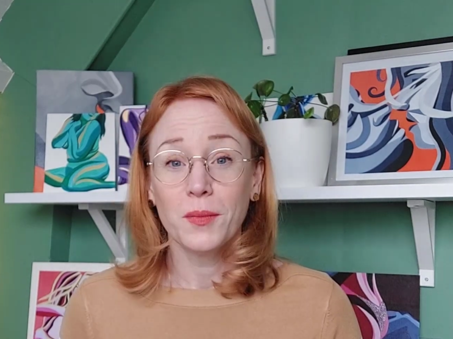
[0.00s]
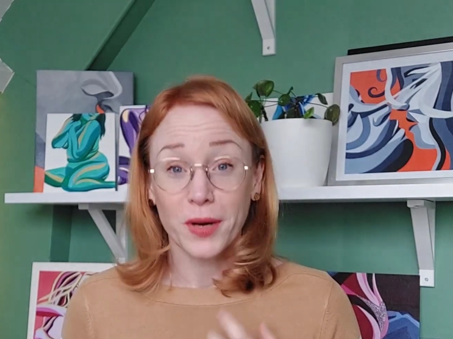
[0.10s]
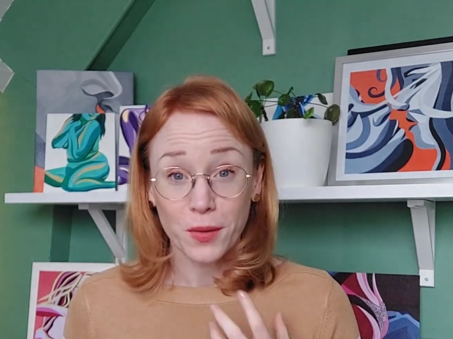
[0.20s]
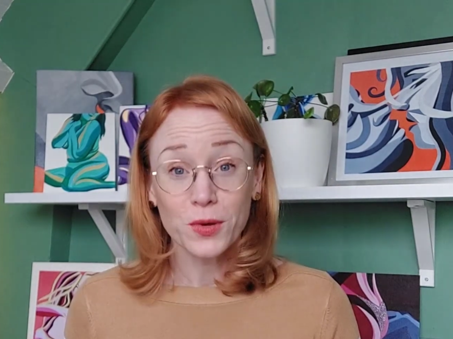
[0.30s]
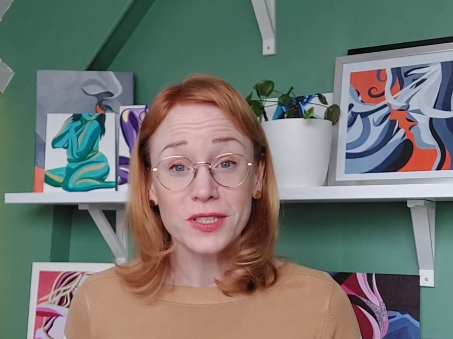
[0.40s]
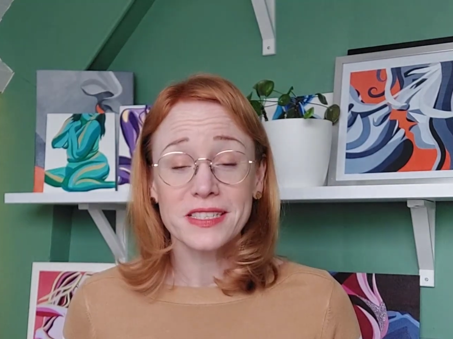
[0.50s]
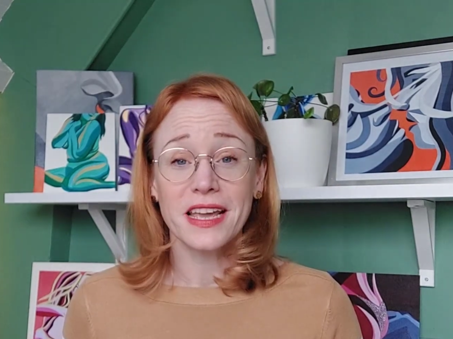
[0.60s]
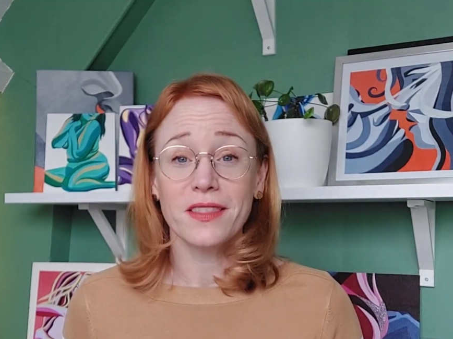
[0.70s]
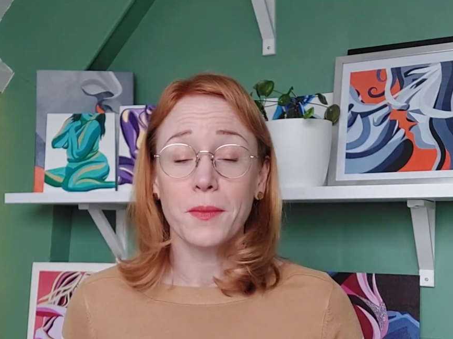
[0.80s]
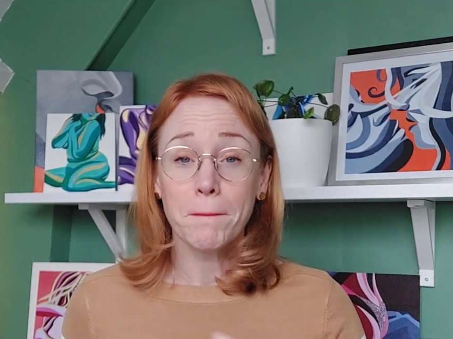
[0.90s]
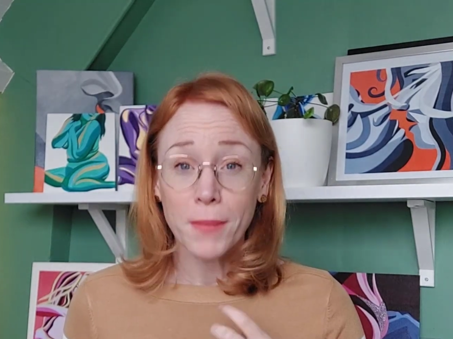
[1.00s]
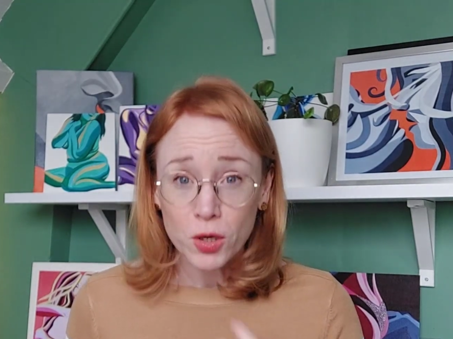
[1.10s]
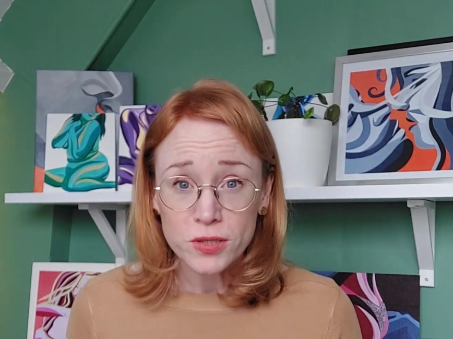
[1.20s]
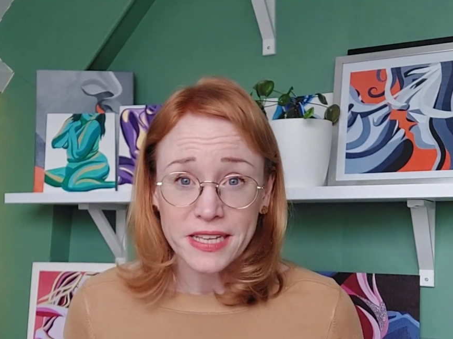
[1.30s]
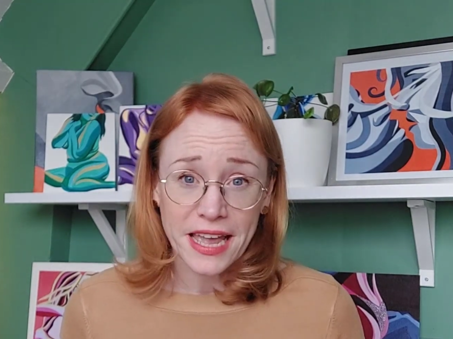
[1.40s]
but I would say that
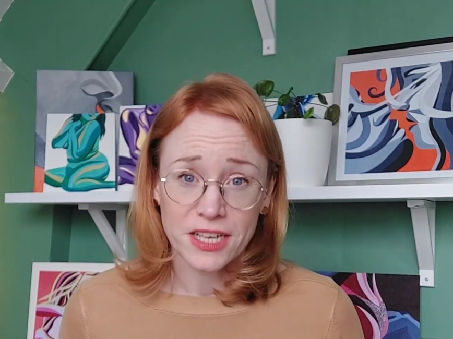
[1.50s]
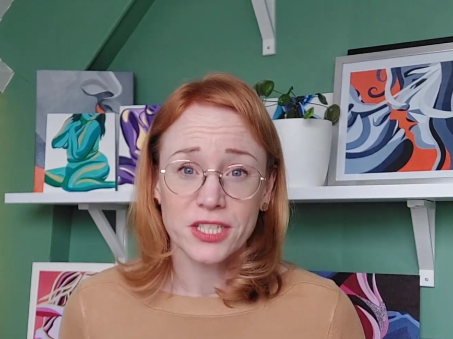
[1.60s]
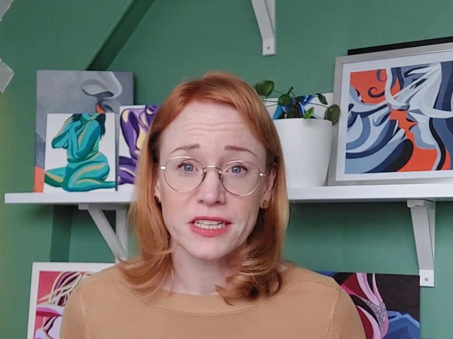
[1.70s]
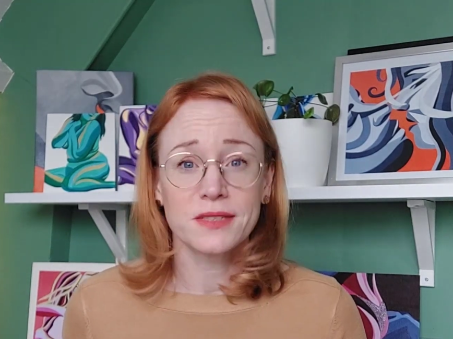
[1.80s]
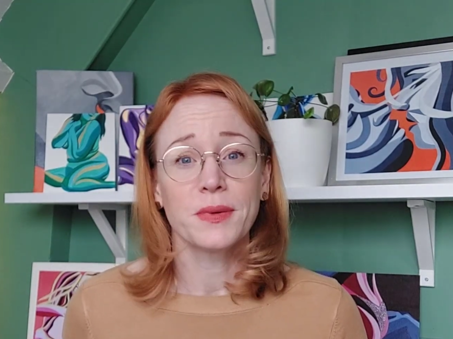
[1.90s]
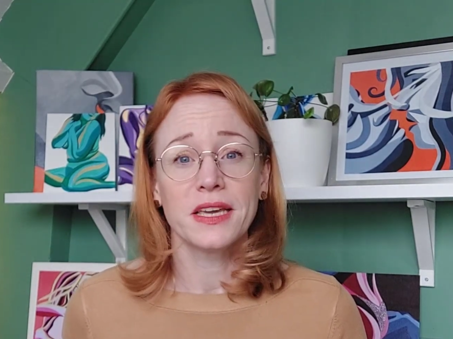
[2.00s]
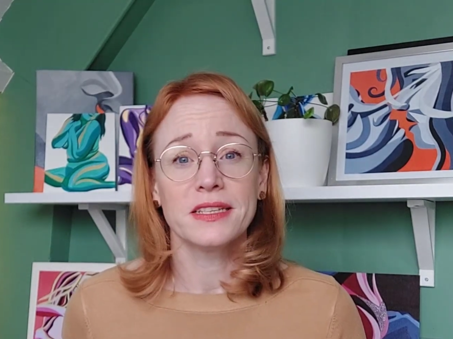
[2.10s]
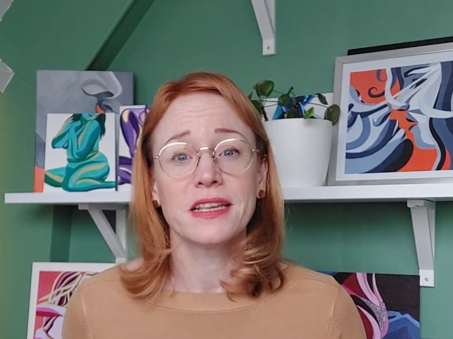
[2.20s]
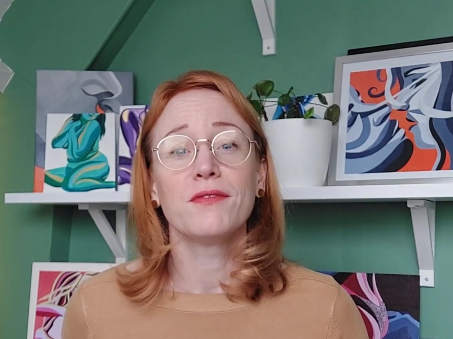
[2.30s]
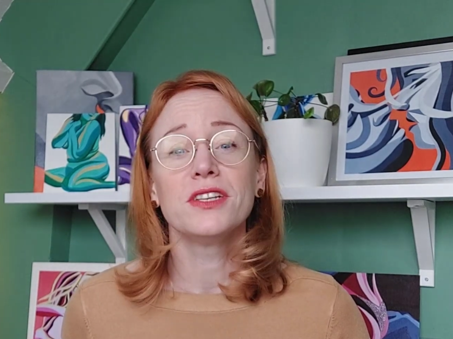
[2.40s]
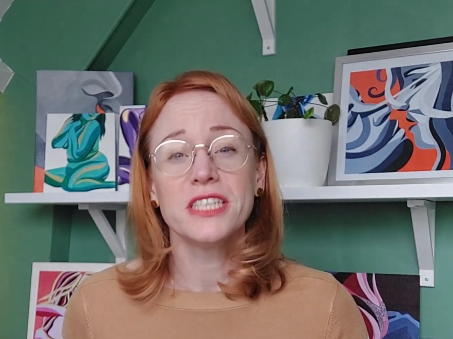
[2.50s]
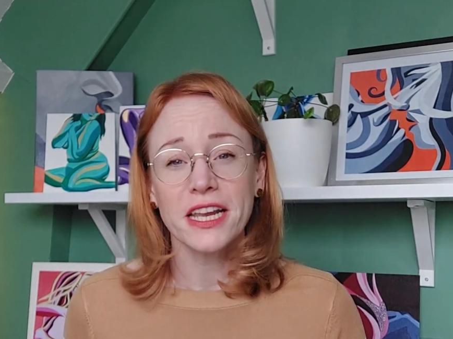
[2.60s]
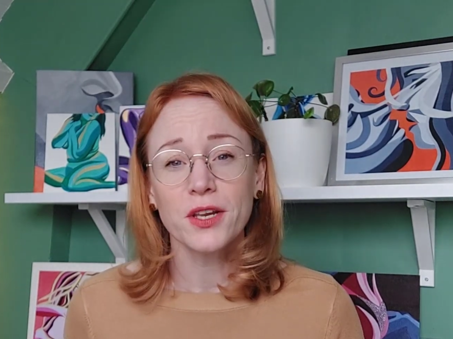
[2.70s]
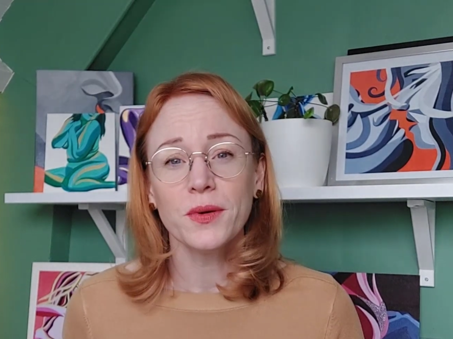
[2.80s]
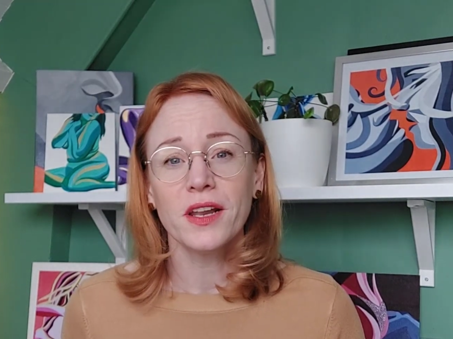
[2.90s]
most HSPs have a
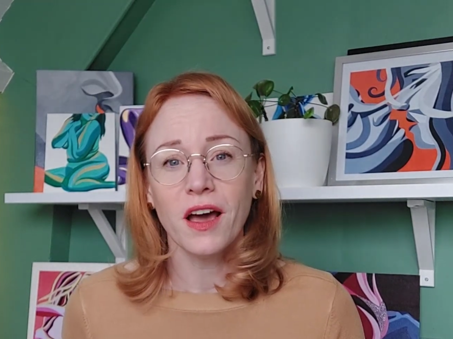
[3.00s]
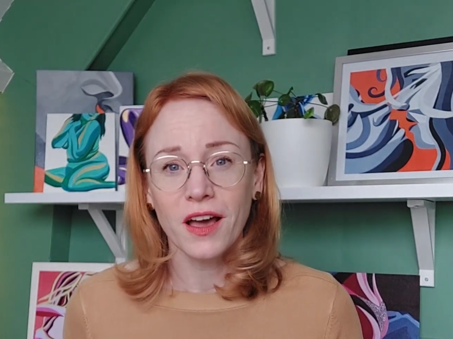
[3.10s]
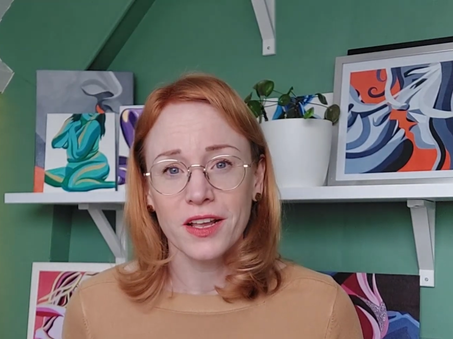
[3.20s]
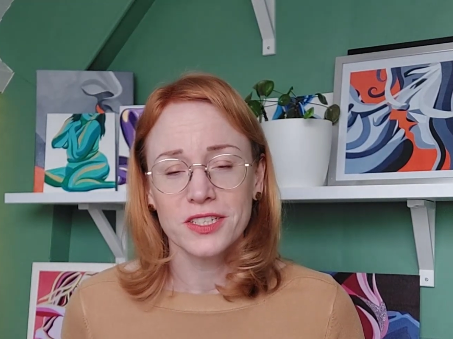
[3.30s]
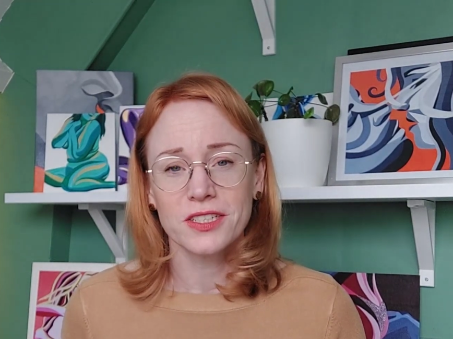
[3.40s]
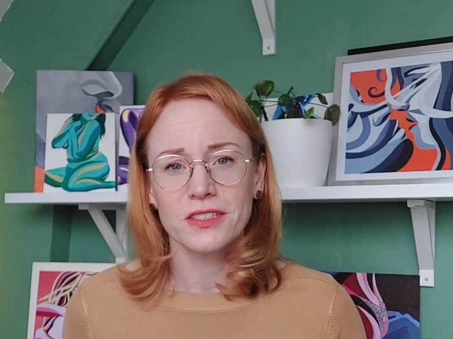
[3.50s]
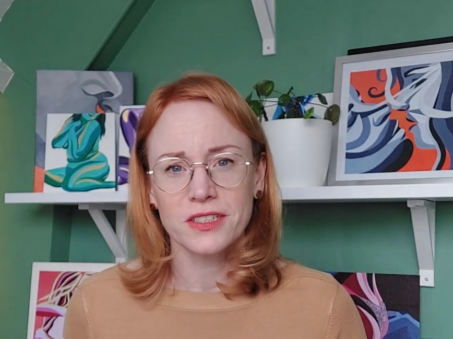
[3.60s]
genuine urge